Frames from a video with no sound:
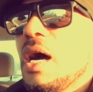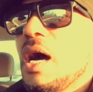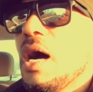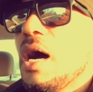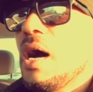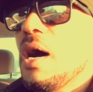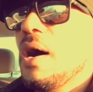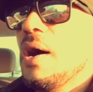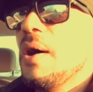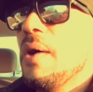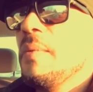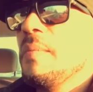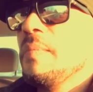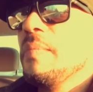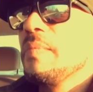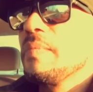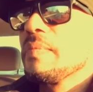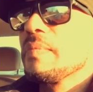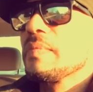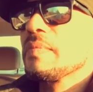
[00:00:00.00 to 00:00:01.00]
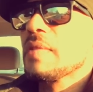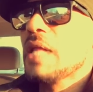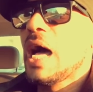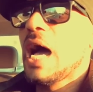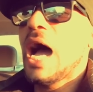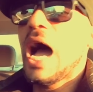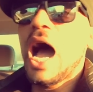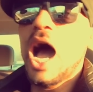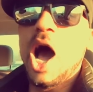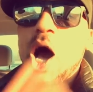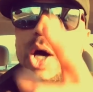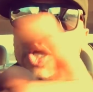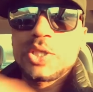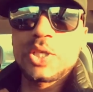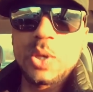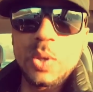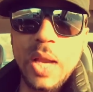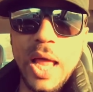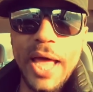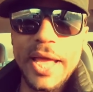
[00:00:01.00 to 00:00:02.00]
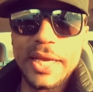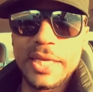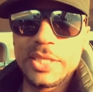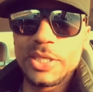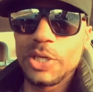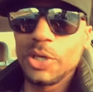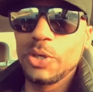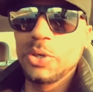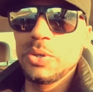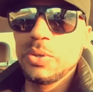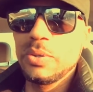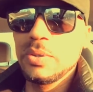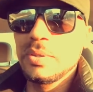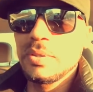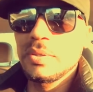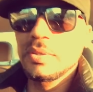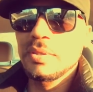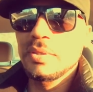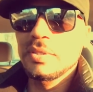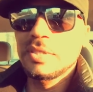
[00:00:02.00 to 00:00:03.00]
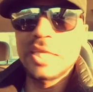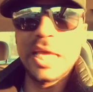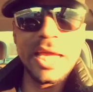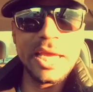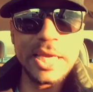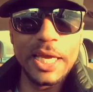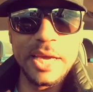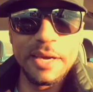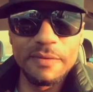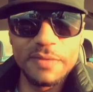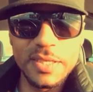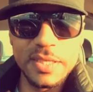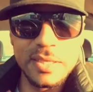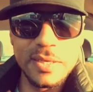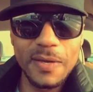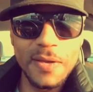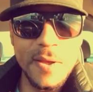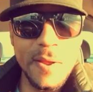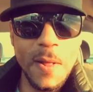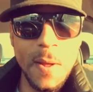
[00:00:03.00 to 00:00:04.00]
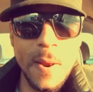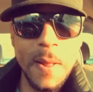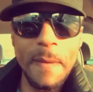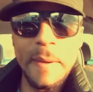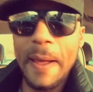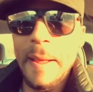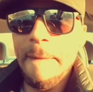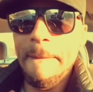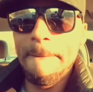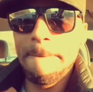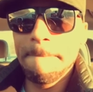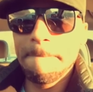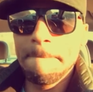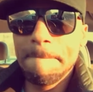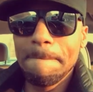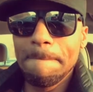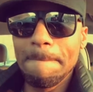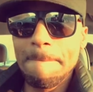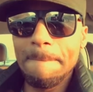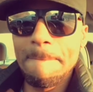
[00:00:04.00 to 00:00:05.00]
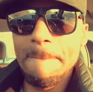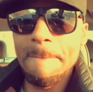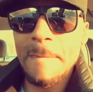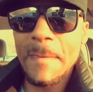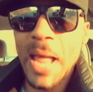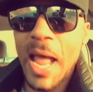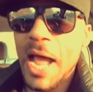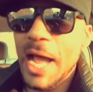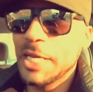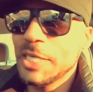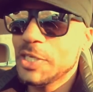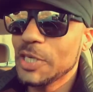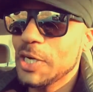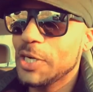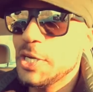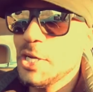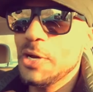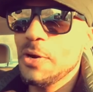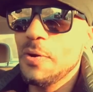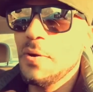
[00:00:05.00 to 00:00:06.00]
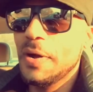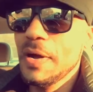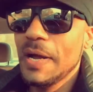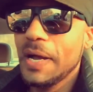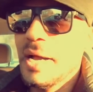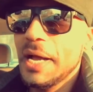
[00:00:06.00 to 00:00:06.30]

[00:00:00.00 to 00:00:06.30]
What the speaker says: I also like to take gifts. You know what I mean? I sure do.